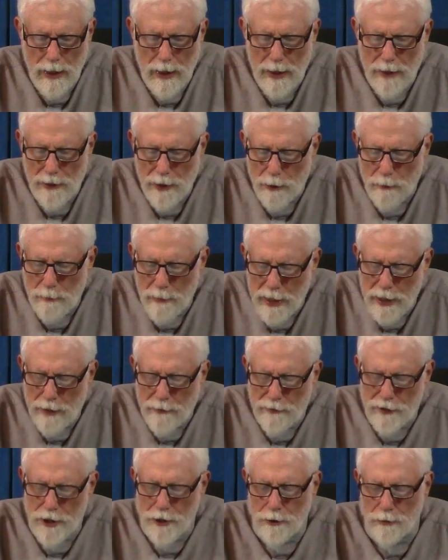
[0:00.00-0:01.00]
They're
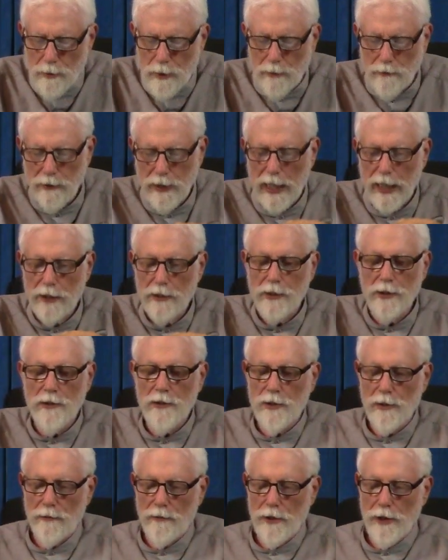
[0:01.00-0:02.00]
miniature
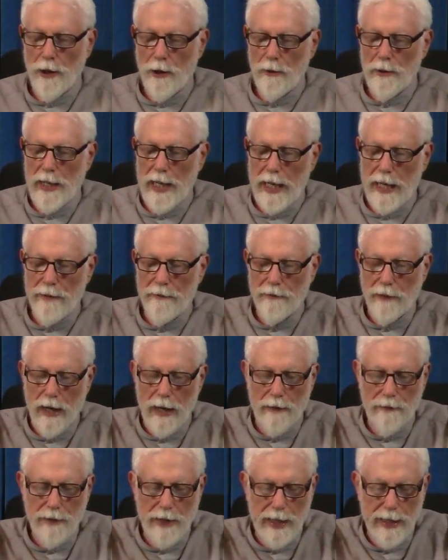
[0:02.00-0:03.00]
reflections of
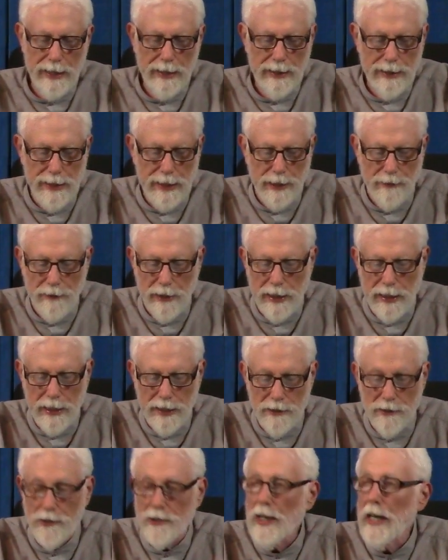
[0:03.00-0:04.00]
Yod-Heh-Vav-Heh living
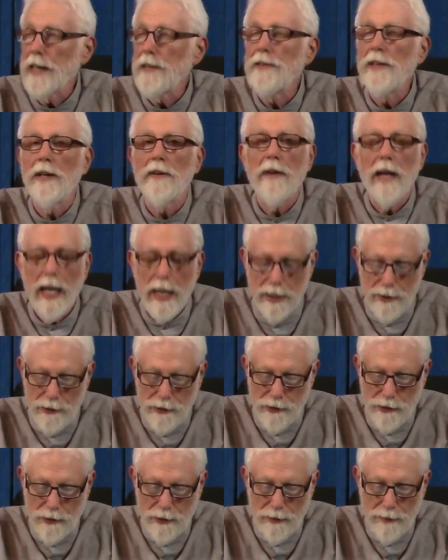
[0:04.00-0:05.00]
inside their
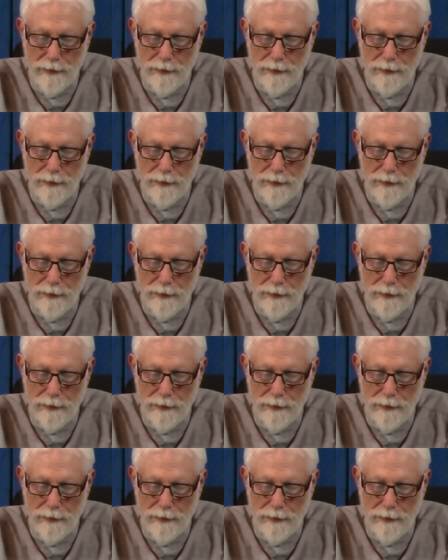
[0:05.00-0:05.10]
ace.